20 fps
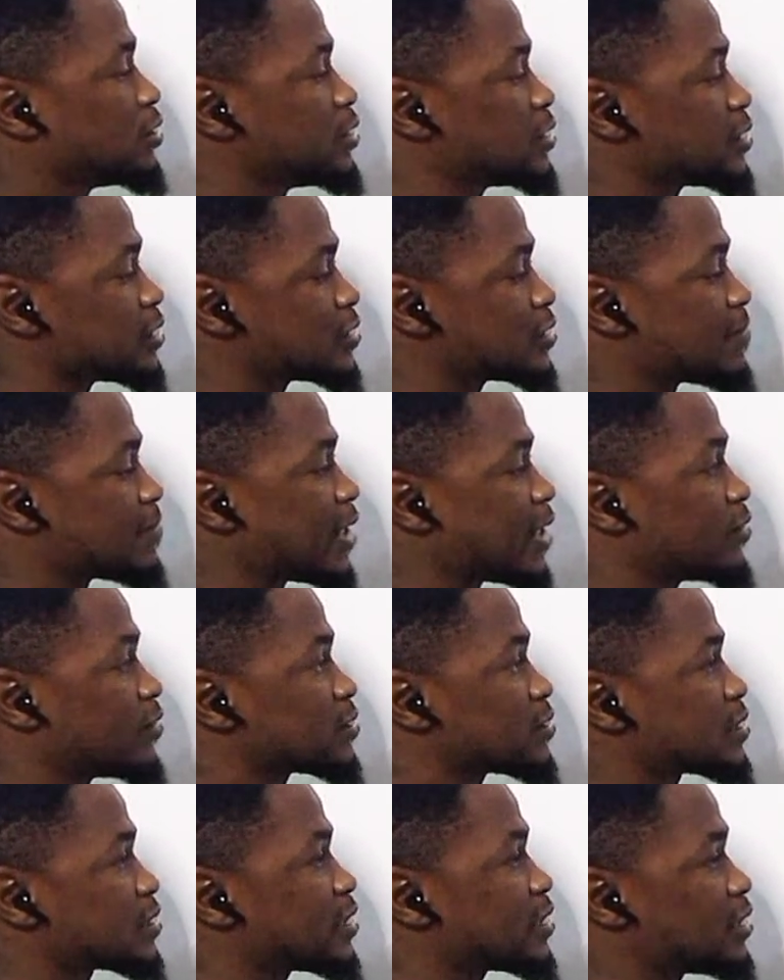This is
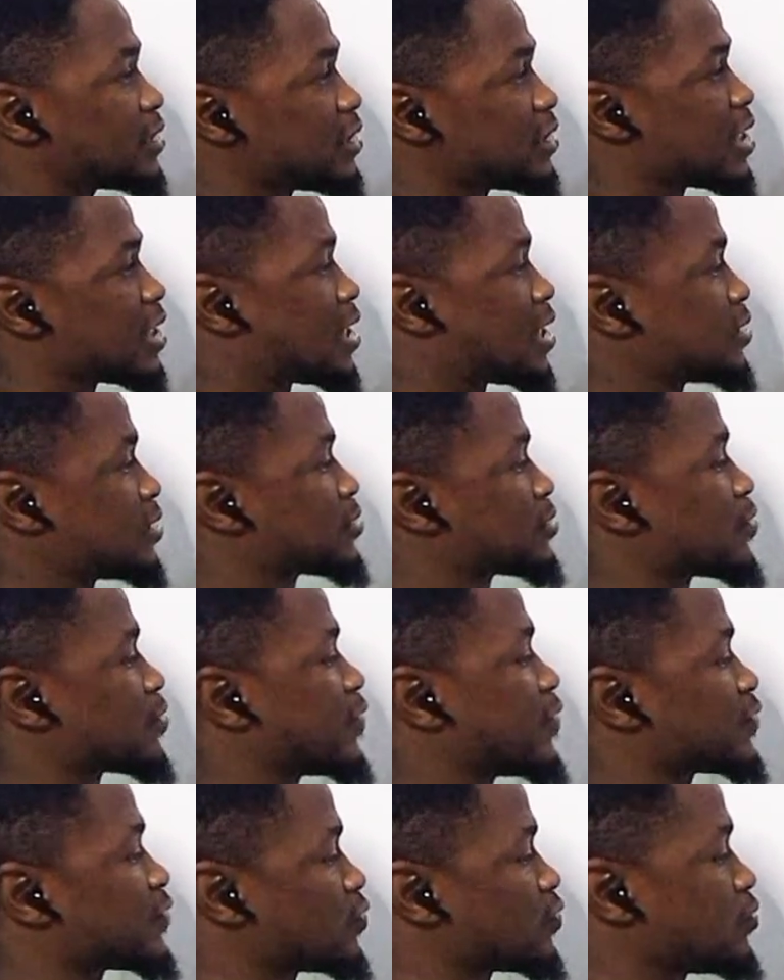minus 3 and
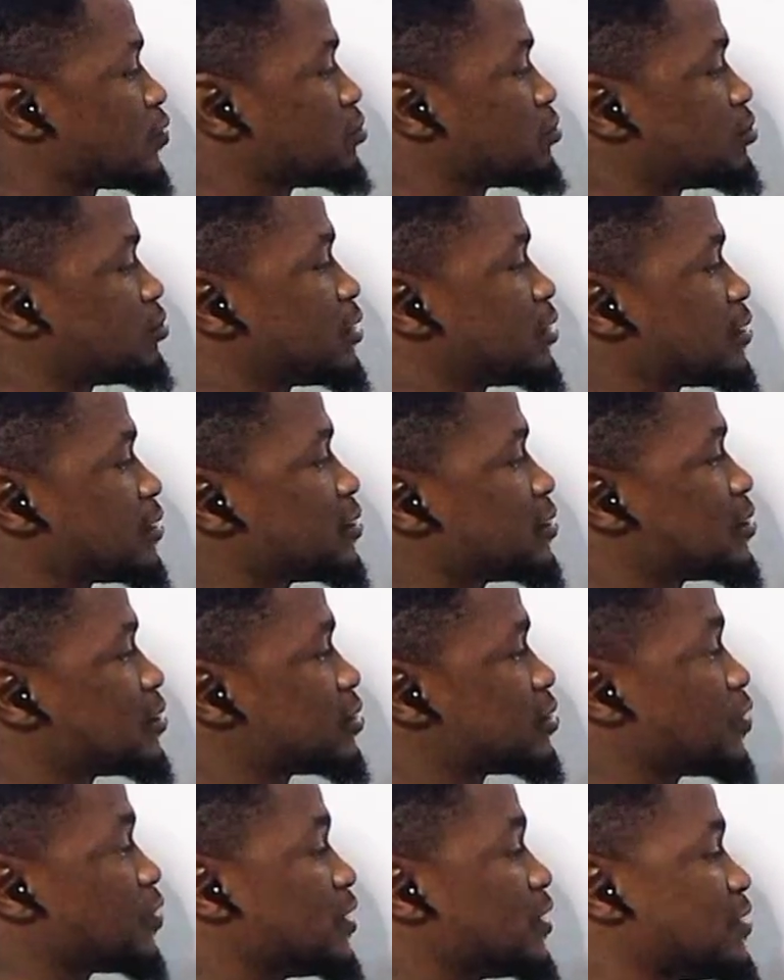12. So this is
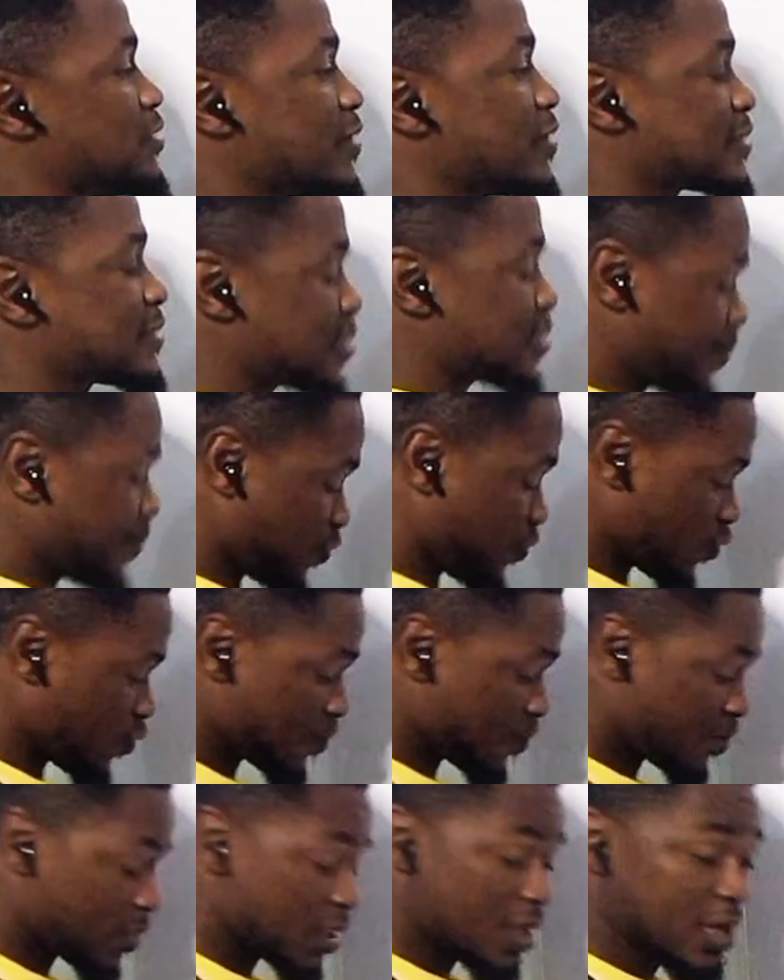it. So it's just
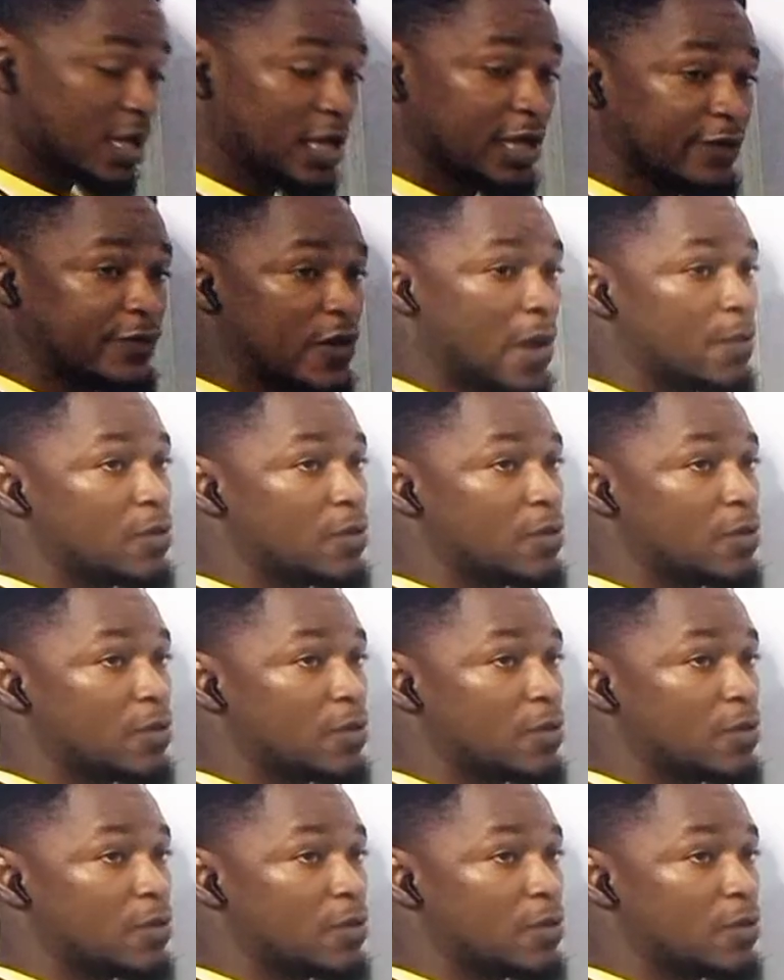simple. If you